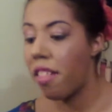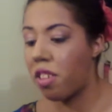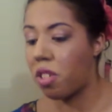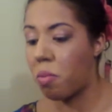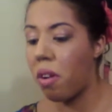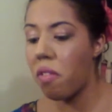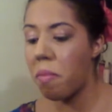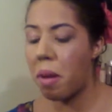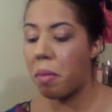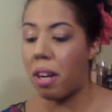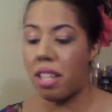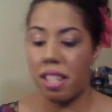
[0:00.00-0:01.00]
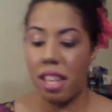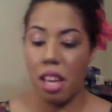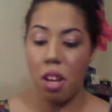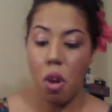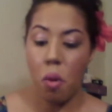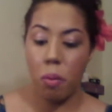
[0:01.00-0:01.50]
There's one from
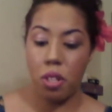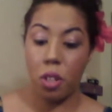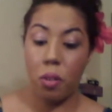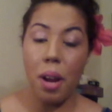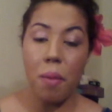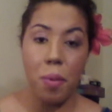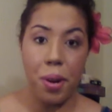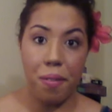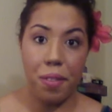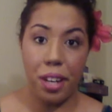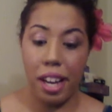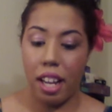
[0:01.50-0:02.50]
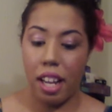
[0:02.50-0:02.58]
NYC, which a great one if you're